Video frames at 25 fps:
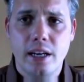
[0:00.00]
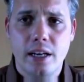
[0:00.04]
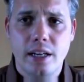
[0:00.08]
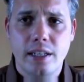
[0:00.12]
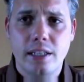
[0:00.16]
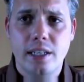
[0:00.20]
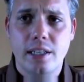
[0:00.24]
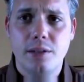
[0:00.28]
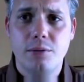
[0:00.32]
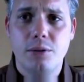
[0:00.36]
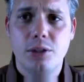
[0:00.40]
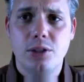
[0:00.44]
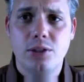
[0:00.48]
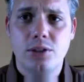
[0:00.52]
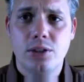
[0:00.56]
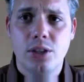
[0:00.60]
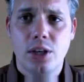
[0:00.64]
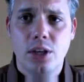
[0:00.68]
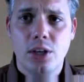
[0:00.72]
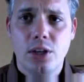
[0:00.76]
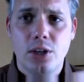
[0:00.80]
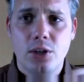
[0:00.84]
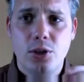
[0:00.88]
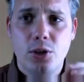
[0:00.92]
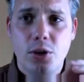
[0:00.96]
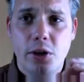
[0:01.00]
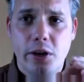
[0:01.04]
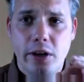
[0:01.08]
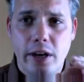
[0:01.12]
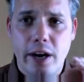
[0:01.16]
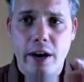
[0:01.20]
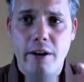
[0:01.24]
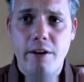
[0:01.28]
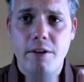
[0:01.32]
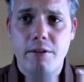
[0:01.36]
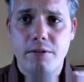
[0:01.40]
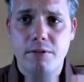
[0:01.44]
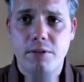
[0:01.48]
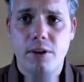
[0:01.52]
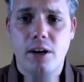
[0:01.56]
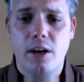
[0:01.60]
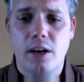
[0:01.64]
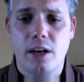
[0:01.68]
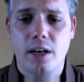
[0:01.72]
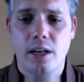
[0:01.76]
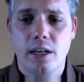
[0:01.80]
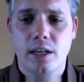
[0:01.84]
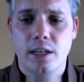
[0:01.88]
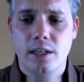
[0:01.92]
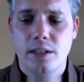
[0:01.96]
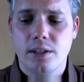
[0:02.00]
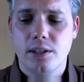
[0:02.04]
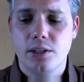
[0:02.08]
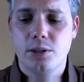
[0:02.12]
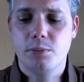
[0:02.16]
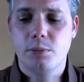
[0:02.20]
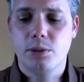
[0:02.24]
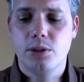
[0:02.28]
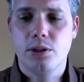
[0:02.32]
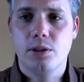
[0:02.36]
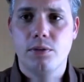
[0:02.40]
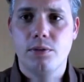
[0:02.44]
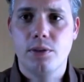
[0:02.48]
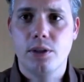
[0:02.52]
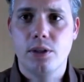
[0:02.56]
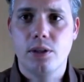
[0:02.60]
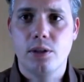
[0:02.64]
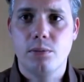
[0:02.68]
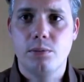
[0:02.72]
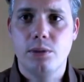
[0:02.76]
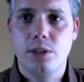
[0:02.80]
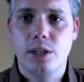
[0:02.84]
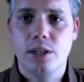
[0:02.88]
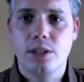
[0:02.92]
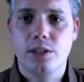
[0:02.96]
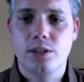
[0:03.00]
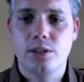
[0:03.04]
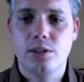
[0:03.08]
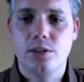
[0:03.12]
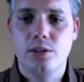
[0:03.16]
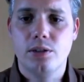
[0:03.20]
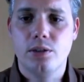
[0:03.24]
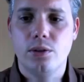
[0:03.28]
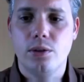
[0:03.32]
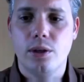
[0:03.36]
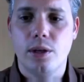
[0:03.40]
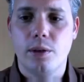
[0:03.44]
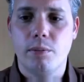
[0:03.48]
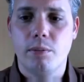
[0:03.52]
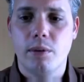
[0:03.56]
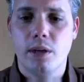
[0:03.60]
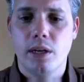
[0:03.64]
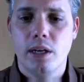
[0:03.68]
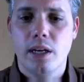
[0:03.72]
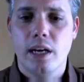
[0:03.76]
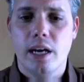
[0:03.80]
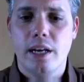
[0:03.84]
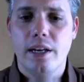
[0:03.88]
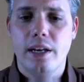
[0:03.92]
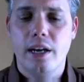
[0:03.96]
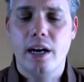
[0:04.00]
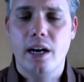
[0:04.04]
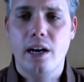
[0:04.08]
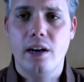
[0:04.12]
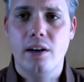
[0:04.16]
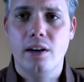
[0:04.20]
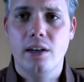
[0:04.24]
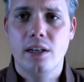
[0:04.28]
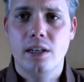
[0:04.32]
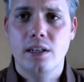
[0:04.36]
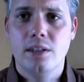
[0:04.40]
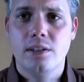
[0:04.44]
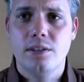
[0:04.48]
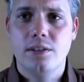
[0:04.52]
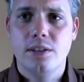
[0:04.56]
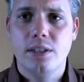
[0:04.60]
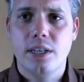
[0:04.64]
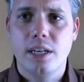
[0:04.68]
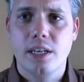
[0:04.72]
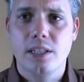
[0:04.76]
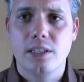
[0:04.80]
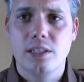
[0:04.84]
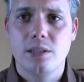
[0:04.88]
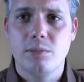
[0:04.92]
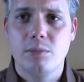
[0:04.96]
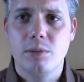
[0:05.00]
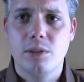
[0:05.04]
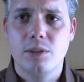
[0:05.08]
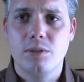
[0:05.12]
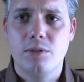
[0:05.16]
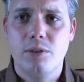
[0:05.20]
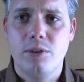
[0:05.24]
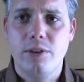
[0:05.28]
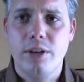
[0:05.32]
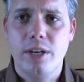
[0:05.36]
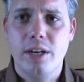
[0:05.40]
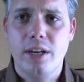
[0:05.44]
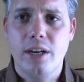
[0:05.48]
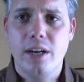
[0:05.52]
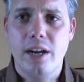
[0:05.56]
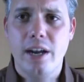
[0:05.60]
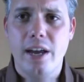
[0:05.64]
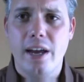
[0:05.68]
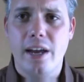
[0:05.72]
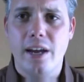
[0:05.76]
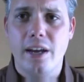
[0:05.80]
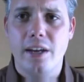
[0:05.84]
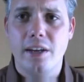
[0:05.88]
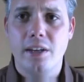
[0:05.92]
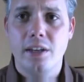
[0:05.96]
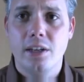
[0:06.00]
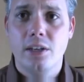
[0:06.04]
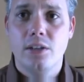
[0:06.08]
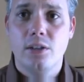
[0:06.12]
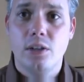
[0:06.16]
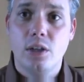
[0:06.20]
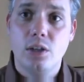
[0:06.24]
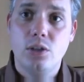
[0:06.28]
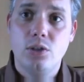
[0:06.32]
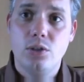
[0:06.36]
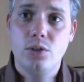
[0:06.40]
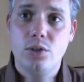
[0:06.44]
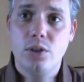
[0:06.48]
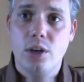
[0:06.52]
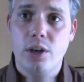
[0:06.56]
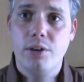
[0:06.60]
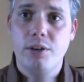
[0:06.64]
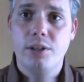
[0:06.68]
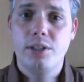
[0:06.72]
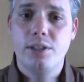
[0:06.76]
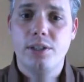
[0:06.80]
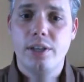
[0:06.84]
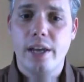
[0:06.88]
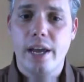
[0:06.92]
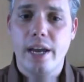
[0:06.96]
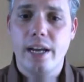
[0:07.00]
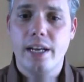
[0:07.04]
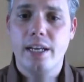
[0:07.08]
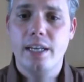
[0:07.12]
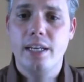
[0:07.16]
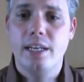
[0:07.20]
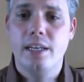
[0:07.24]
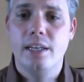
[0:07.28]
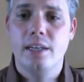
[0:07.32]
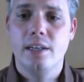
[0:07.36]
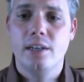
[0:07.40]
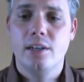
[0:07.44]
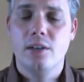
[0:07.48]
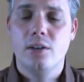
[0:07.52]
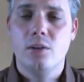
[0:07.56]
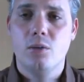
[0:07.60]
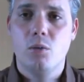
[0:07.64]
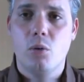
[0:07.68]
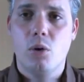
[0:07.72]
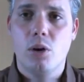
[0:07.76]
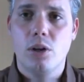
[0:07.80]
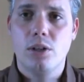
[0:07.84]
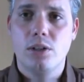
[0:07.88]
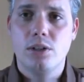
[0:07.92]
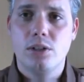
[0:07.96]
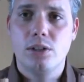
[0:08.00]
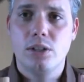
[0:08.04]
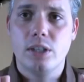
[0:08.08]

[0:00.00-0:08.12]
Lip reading: in other words, you clarify the specific objection to him. And now the customer is very clear that you know exactly what